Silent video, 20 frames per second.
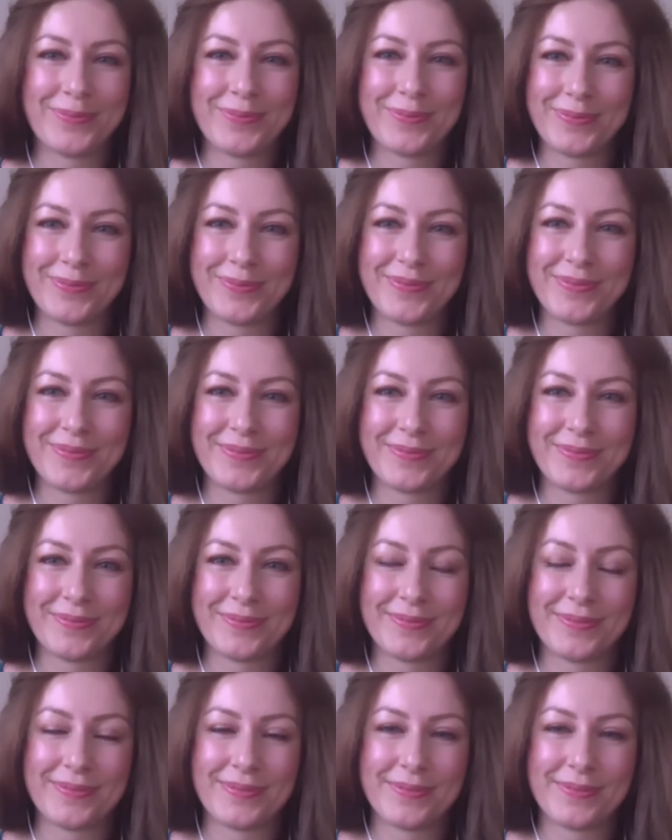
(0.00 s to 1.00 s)

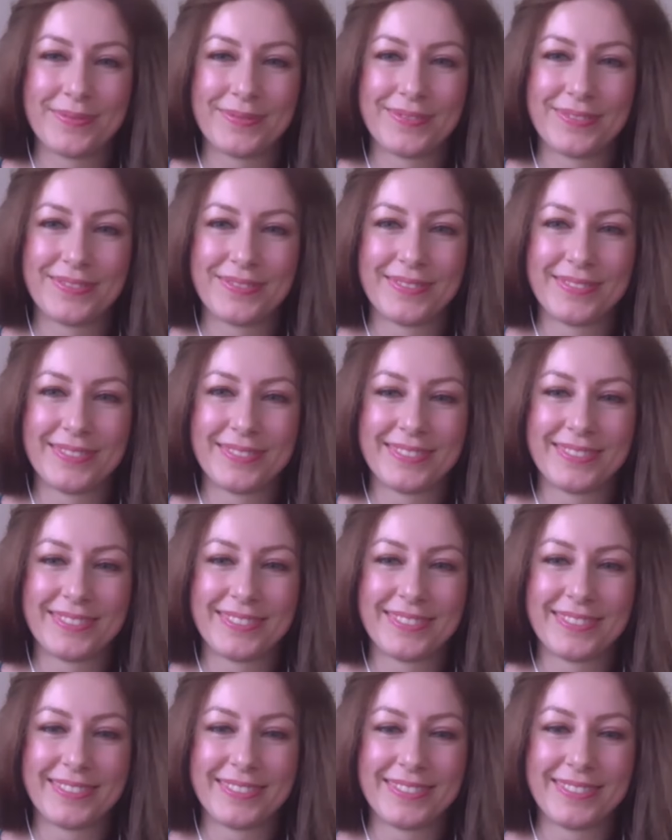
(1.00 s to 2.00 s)

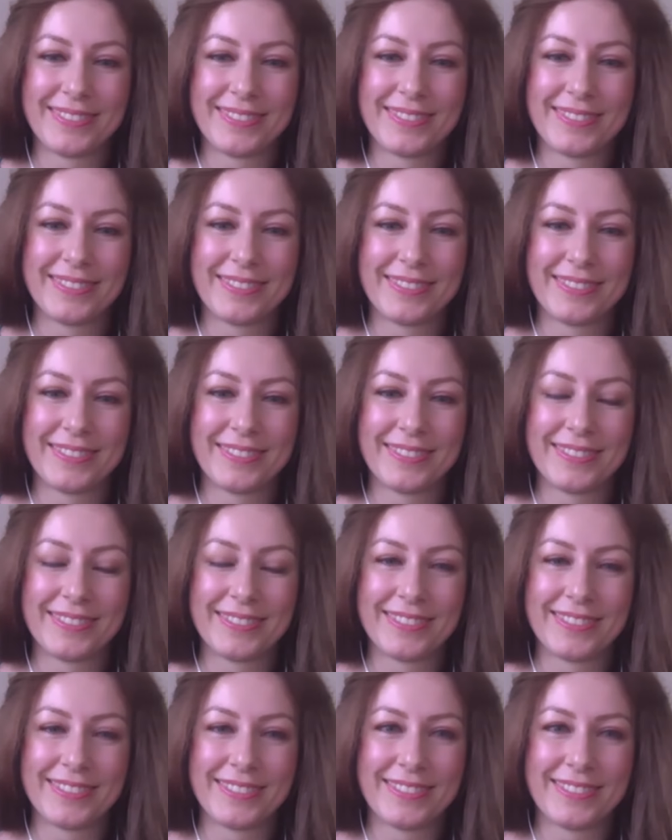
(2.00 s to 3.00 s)

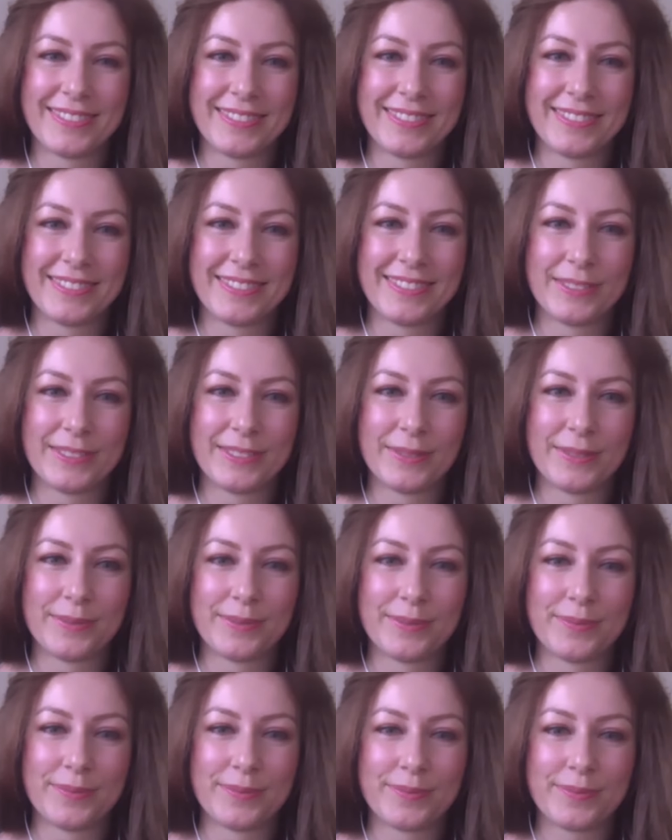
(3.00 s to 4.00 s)

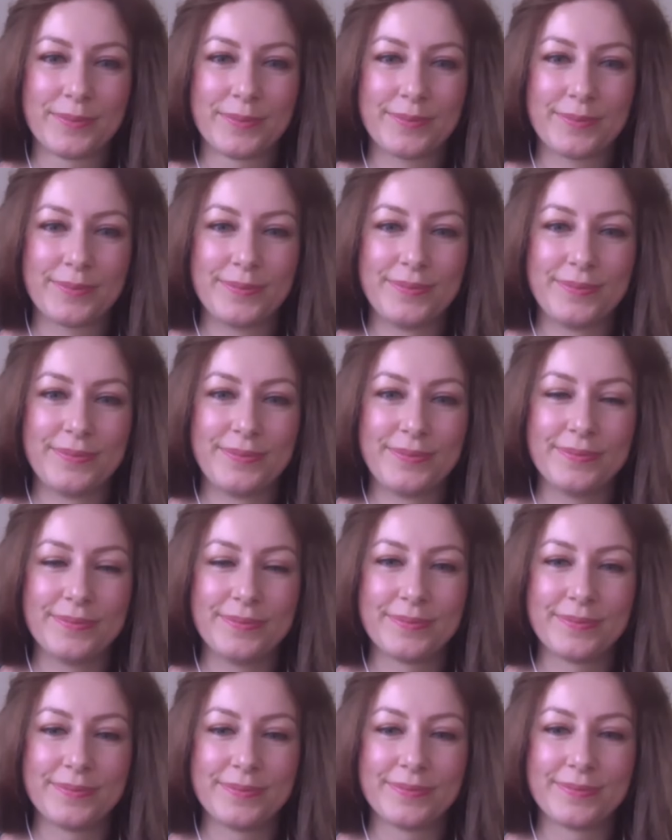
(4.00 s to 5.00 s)

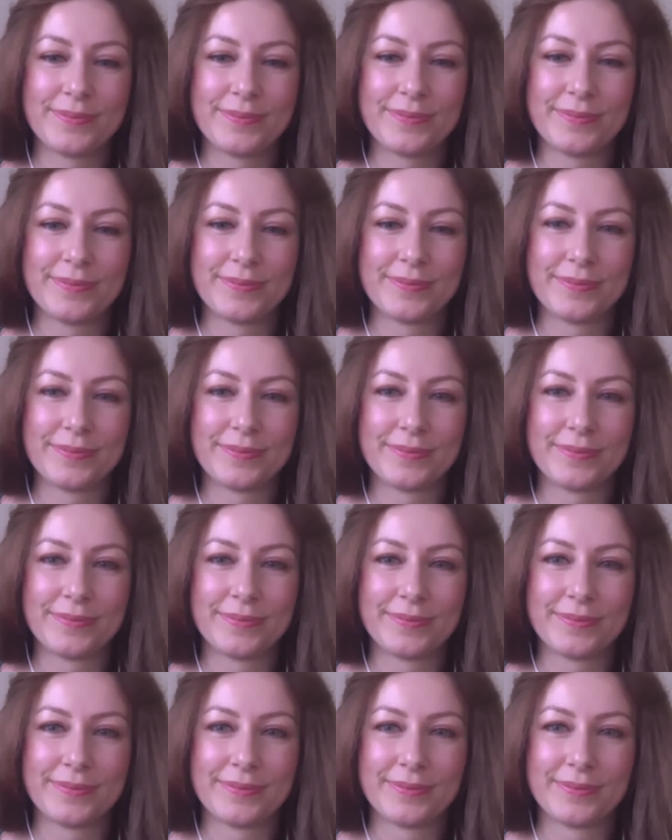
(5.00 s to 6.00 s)

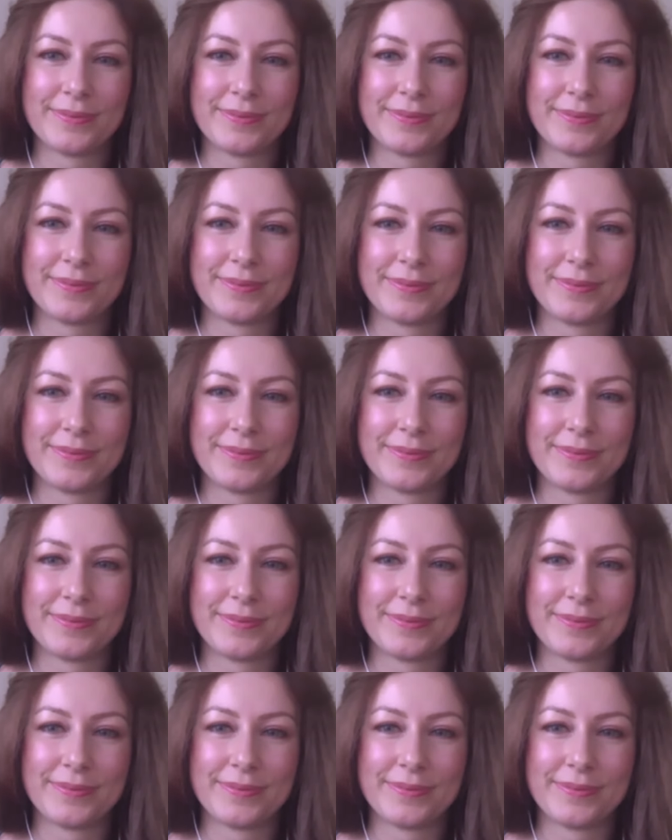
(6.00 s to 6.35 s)
(silence)